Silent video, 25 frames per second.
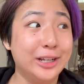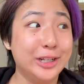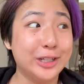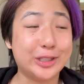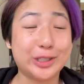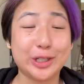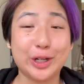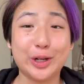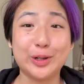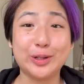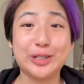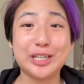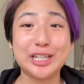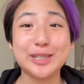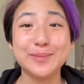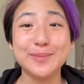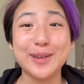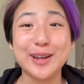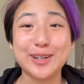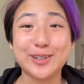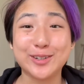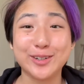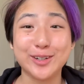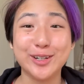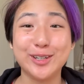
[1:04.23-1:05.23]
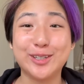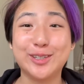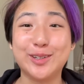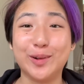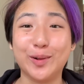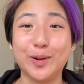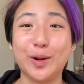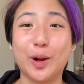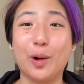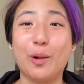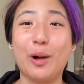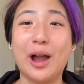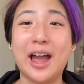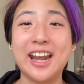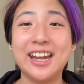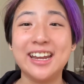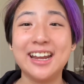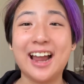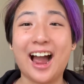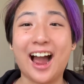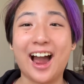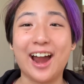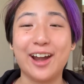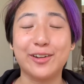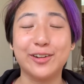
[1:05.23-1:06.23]
So just make sure you don't go any
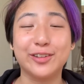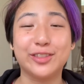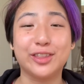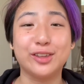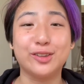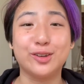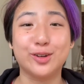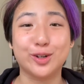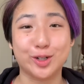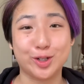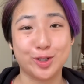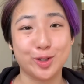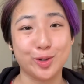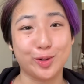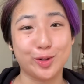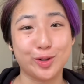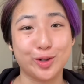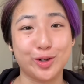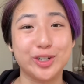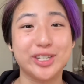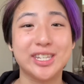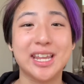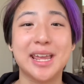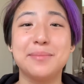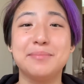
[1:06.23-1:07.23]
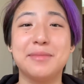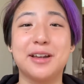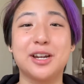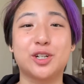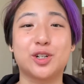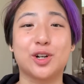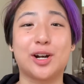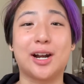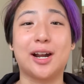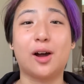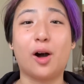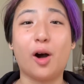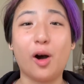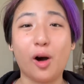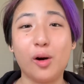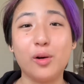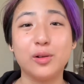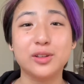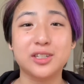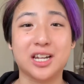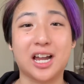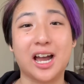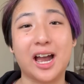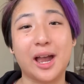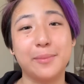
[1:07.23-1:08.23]
higher than their shoulders, and make sure at all
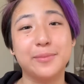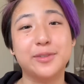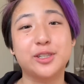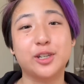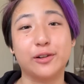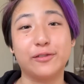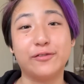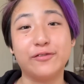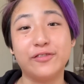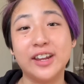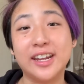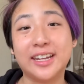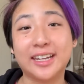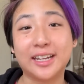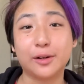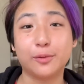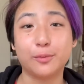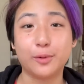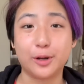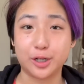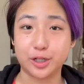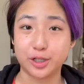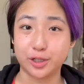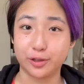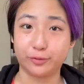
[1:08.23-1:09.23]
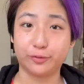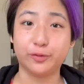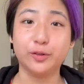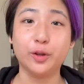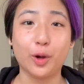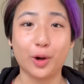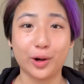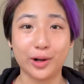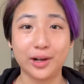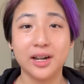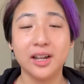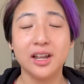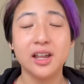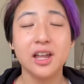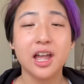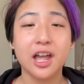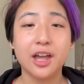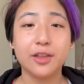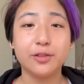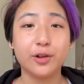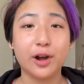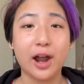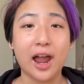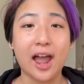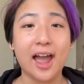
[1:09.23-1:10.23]
times their feet can reach the floor
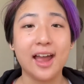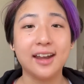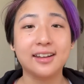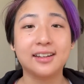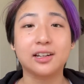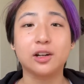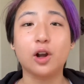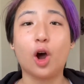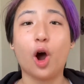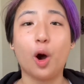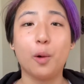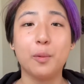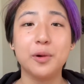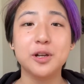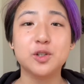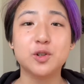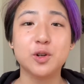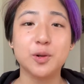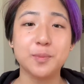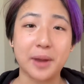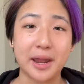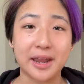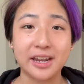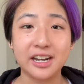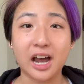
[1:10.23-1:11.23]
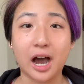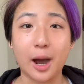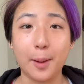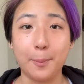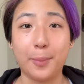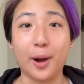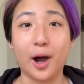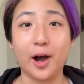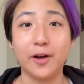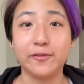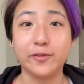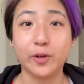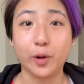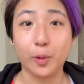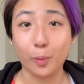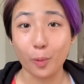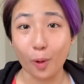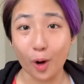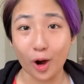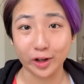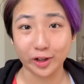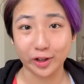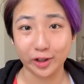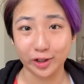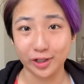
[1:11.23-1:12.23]
and their head can always remain above
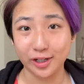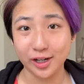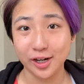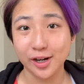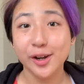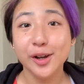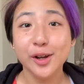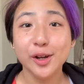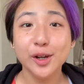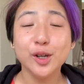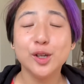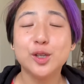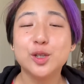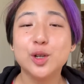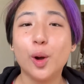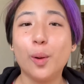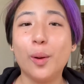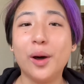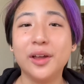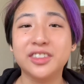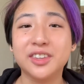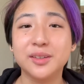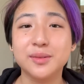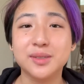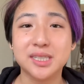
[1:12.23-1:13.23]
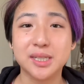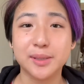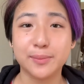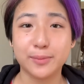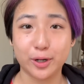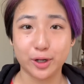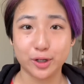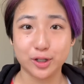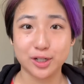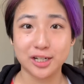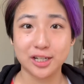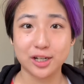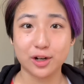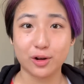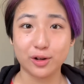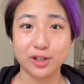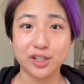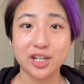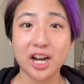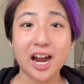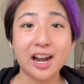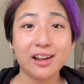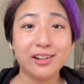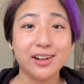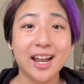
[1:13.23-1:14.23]
water. You don't want them submerging their
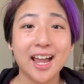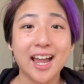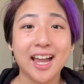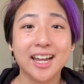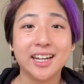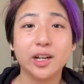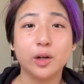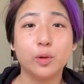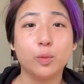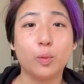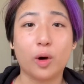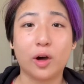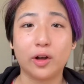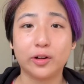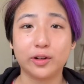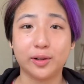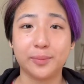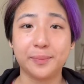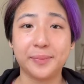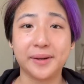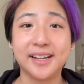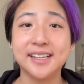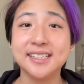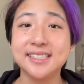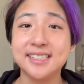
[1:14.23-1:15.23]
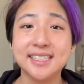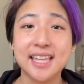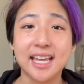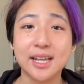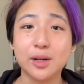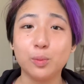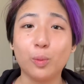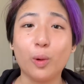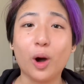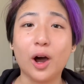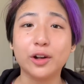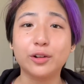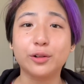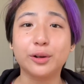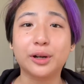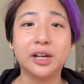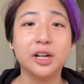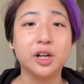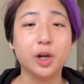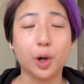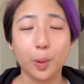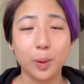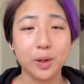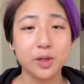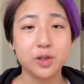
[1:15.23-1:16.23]
entire head in water, because then water can
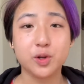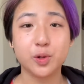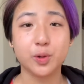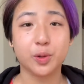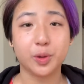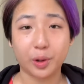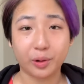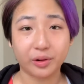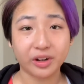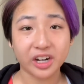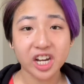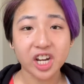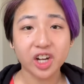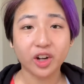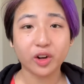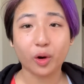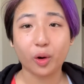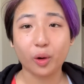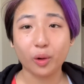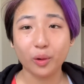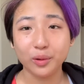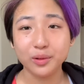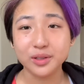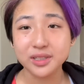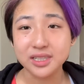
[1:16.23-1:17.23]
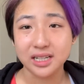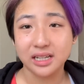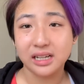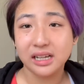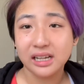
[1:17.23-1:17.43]
go into their ear holes